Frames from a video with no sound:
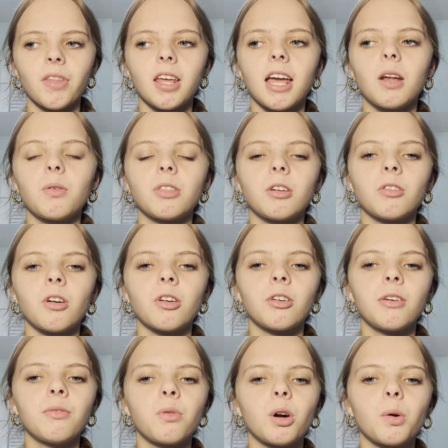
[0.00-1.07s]
And with the
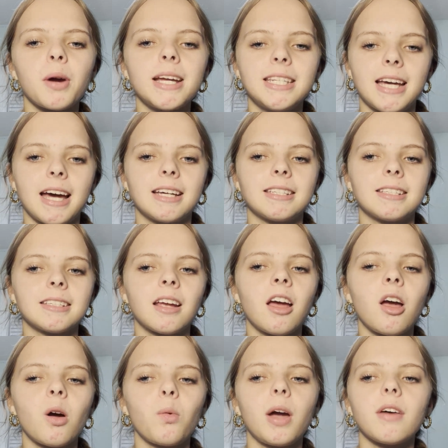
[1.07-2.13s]
Rotary 4-Way test,
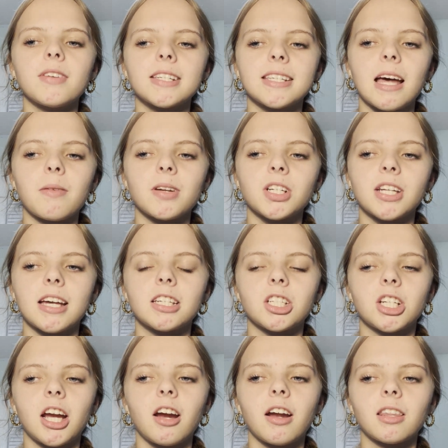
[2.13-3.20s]
we have established that
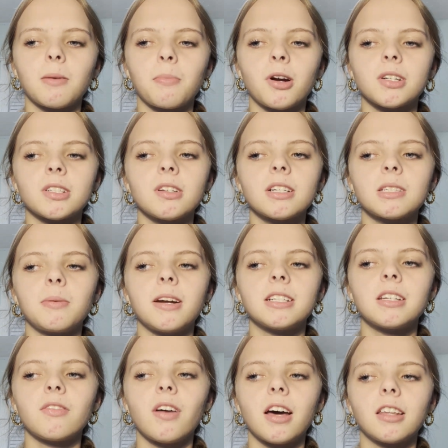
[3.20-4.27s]
sharing the personal experience
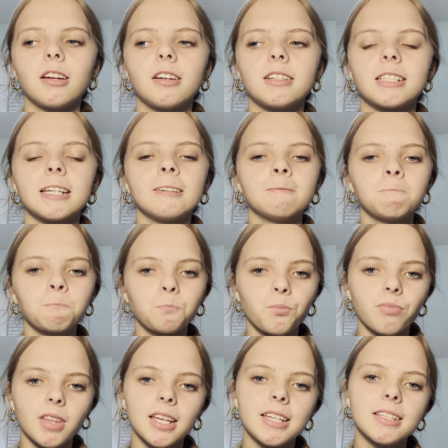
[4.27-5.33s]
of others
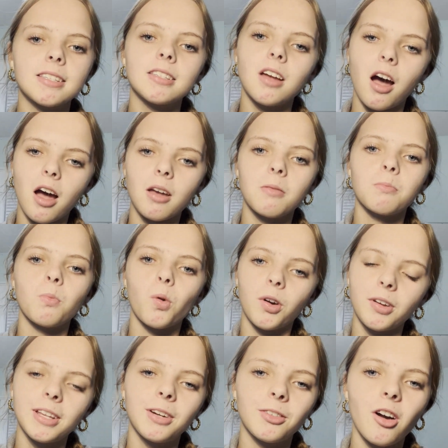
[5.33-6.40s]
is not
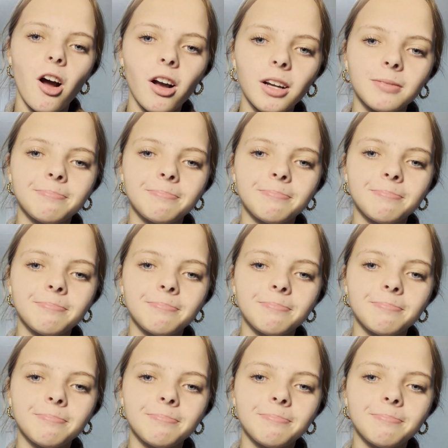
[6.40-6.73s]
morally wrong.